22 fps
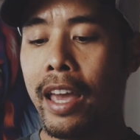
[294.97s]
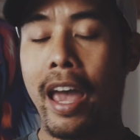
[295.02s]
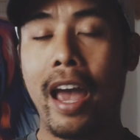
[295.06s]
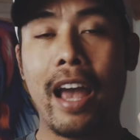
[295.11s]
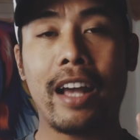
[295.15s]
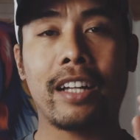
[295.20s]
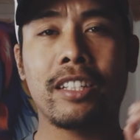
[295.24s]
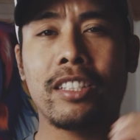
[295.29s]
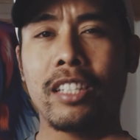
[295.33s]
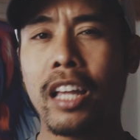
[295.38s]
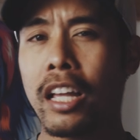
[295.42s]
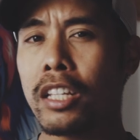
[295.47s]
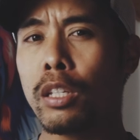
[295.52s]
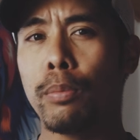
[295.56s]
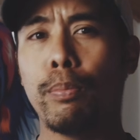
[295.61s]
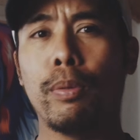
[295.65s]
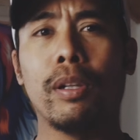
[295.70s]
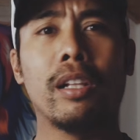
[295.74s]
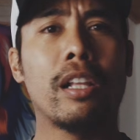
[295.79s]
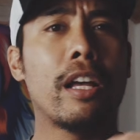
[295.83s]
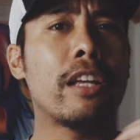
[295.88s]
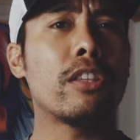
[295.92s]

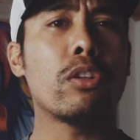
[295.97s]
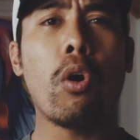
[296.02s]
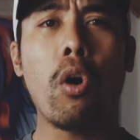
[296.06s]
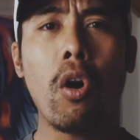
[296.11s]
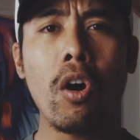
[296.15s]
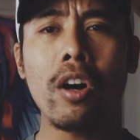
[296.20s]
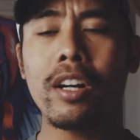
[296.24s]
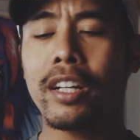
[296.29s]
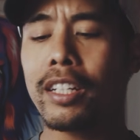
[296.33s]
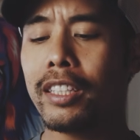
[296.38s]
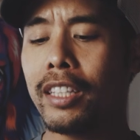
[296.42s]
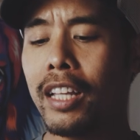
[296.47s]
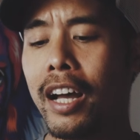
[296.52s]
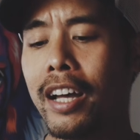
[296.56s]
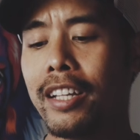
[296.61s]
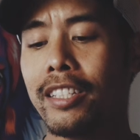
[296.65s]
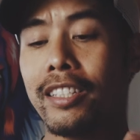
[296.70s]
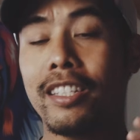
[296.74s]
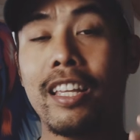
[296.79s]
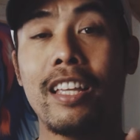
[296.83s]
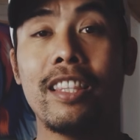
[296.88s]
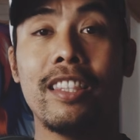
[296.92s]
accessible and
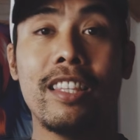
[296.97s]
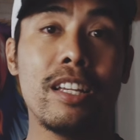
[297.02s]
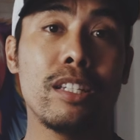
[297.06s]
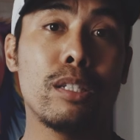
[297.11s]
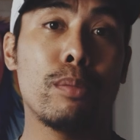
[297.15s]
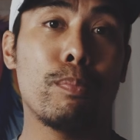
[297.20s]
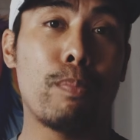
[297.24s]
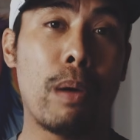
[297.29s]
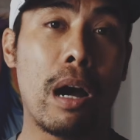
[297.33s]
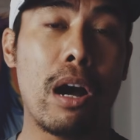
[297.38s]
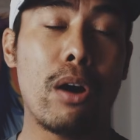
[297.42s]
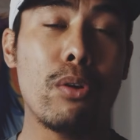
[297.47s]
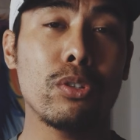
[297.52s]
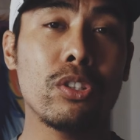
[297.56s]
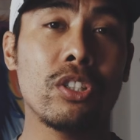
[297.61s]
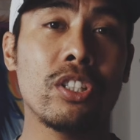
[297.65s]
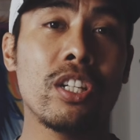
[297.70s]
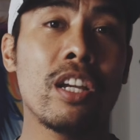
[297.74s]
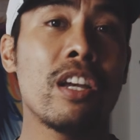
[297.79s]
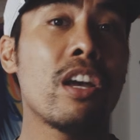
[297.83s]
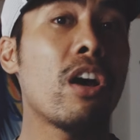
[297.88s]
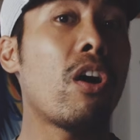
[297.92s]
organized in this
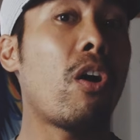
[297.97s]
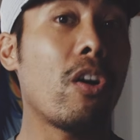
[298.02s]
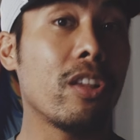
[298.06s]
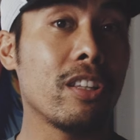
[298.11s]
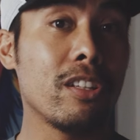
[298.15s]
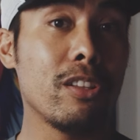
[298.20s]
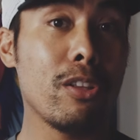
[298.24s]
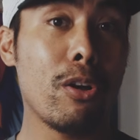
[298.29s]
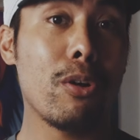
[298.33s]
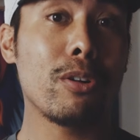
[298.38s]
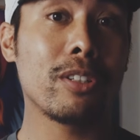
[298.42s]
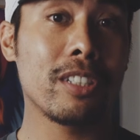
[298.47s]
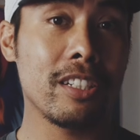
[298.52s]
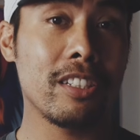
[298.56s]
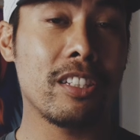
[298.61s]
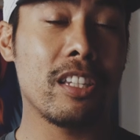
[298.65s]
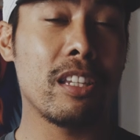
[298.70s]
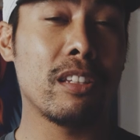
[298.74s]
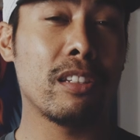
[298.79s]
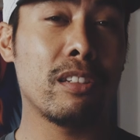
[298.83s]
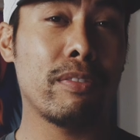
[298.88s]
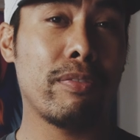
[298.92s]
pouch on a long
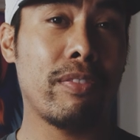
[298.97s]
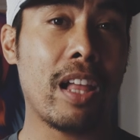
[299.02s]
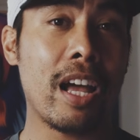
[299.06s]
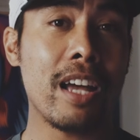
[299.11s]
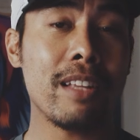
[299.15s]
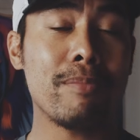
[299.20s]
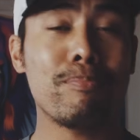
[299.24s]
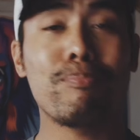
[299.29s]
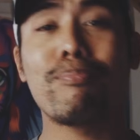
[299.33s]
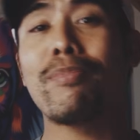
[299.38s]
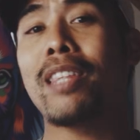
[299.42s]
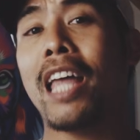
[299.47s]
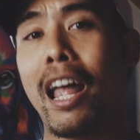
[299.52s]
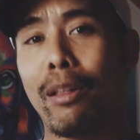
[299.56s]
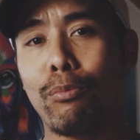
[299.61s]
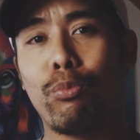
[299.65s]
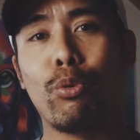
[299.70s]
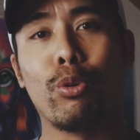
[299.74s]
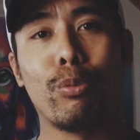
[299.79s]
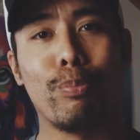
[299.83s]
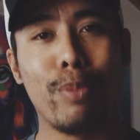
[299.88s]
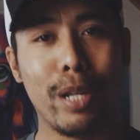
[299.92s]
distance flight, that
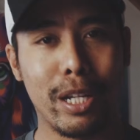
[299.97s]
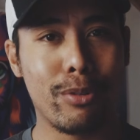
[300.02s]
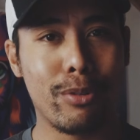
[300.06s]
would be